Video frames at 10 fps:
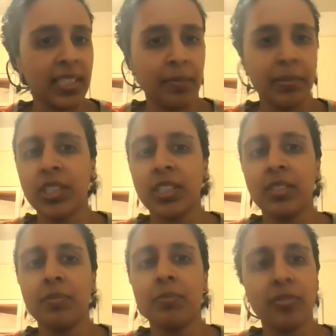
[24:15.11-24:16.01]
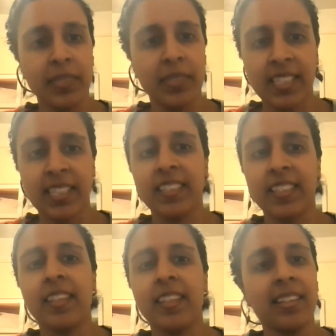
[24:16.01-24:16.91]
abolition movements and things
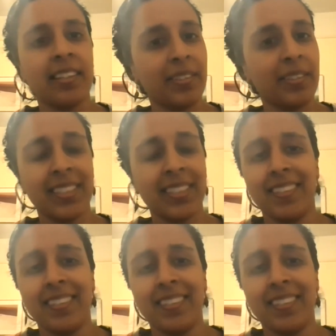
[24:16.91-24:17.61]
like that, there is